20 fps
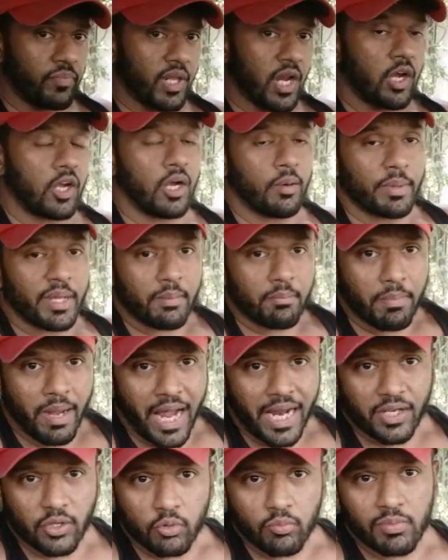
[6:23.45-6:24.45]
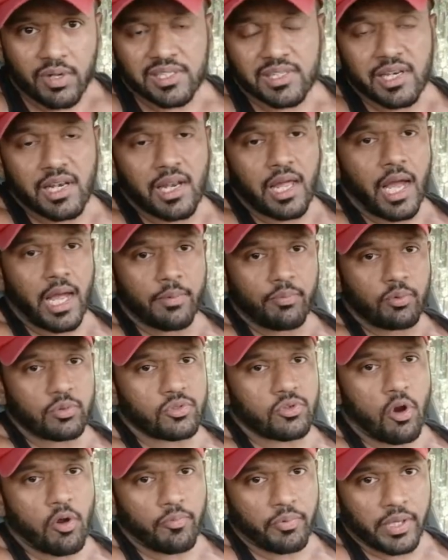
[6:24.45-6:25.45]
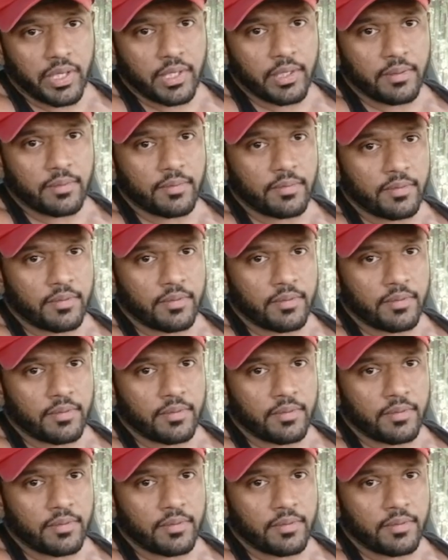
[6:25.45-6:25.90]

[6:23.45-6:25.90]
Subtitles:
Now, coming back to muscle hypertrophy,